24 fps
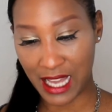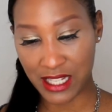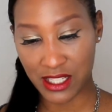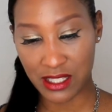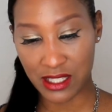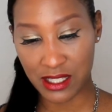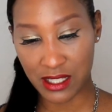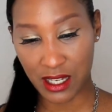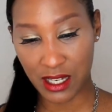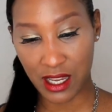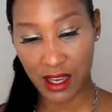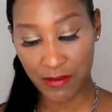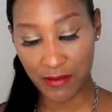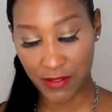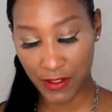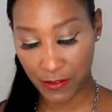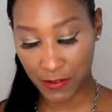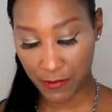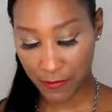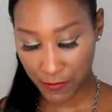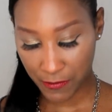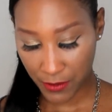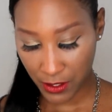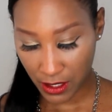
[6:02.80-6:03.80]
I just love the
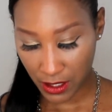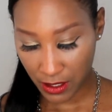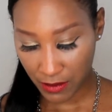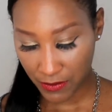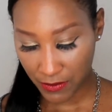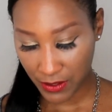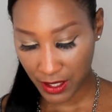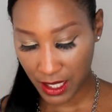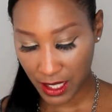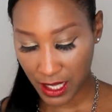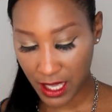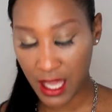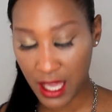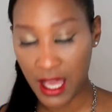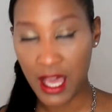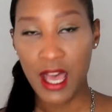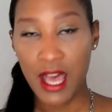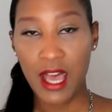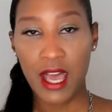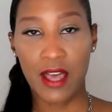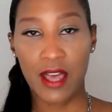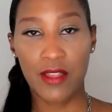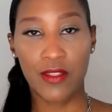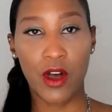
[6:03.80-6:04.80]
feel of it.
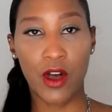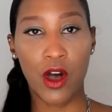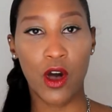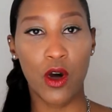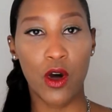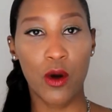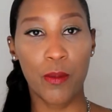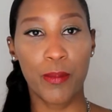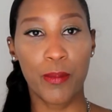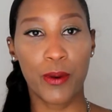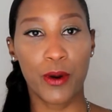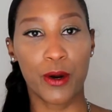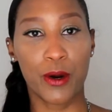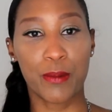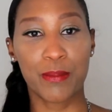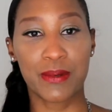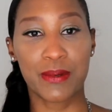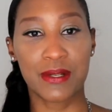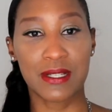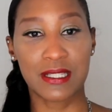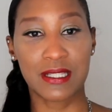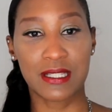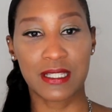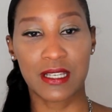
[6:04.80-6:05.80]
And the whole
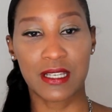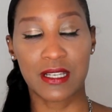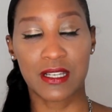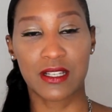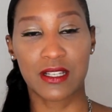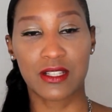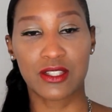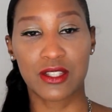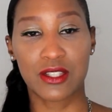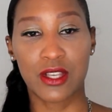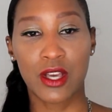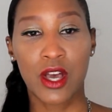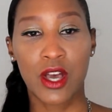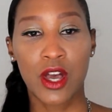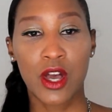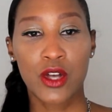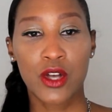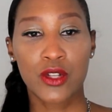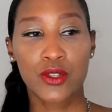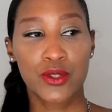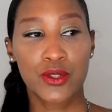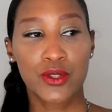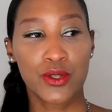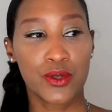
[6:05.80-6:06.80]
purpose is
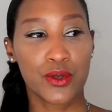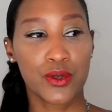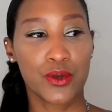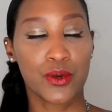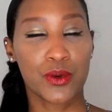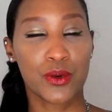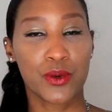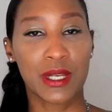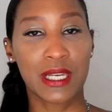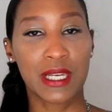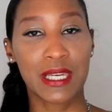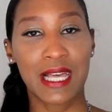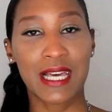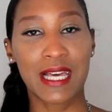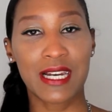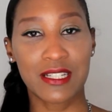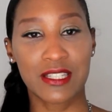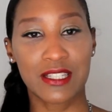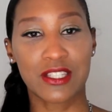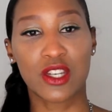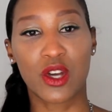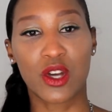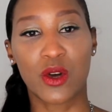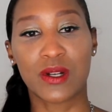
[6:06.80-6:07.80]
to let
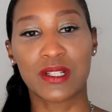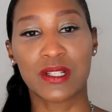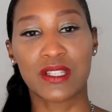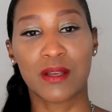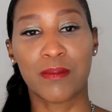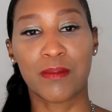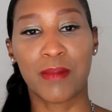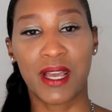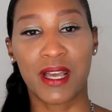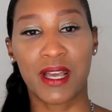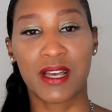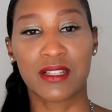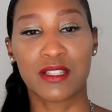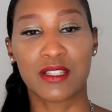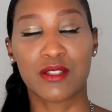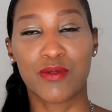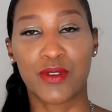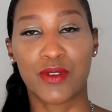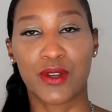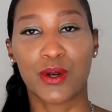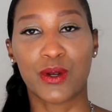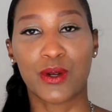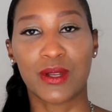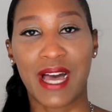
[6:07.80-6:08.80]
us know and to make us
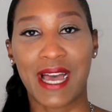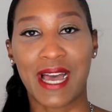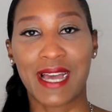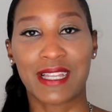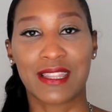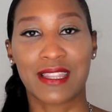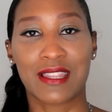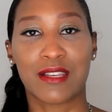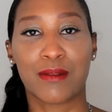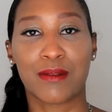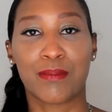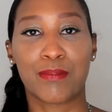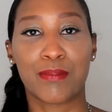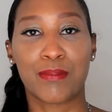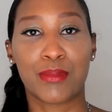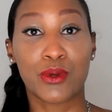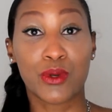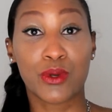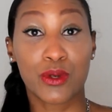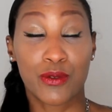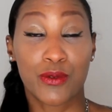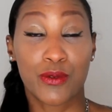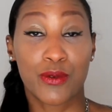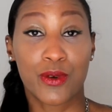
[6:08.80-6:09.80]
feel like the
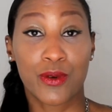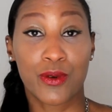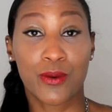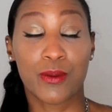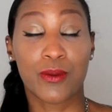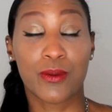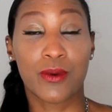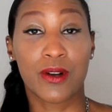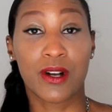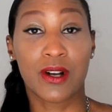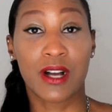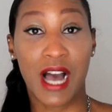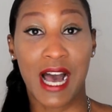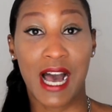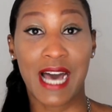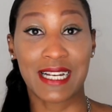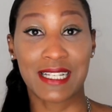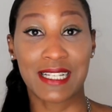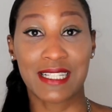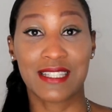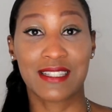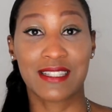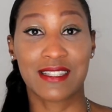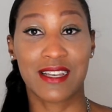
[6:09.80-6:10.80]
beautiful
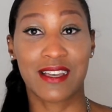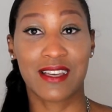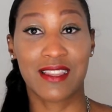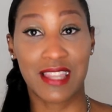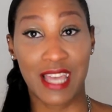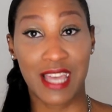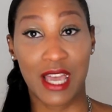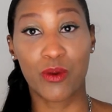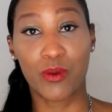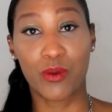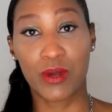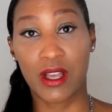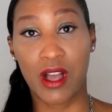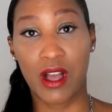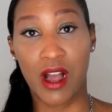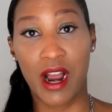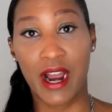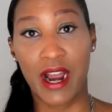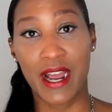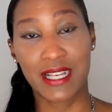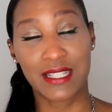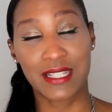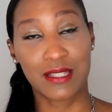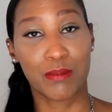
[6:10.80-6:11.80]
goddess that we are
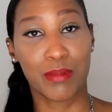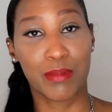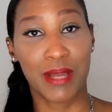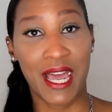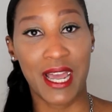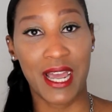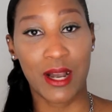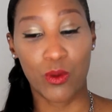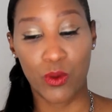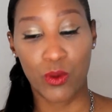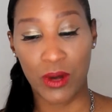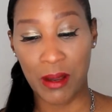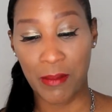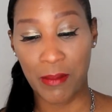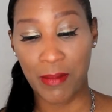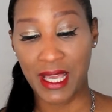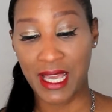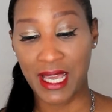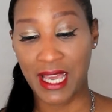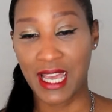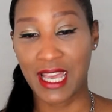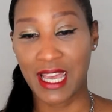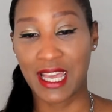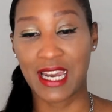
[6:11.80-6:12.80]
as black women.
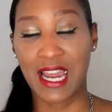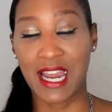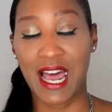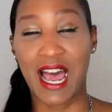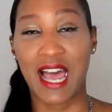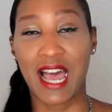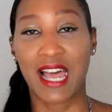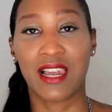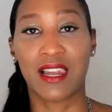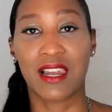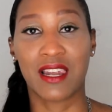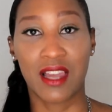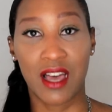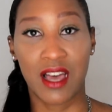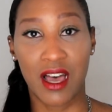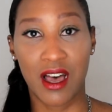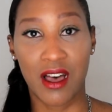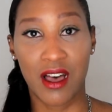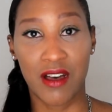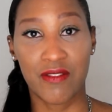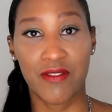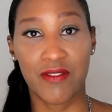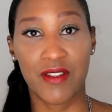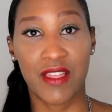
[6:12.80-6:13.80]
And I
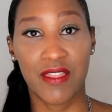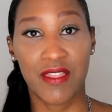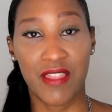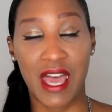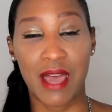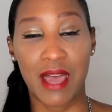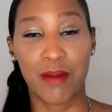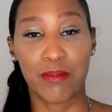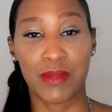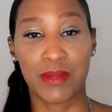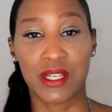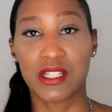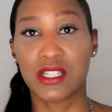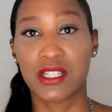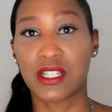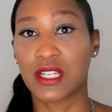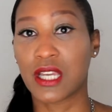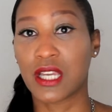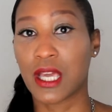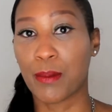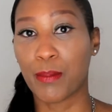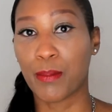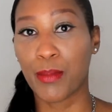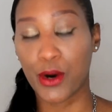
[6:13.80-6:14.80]
love that
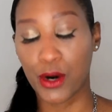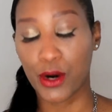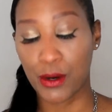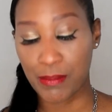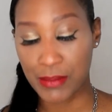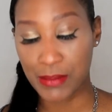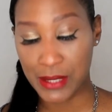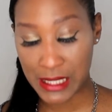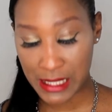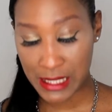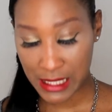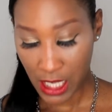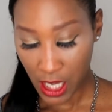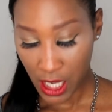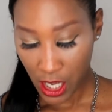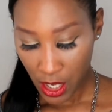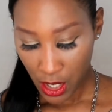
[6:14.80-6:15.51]
mission and purpose.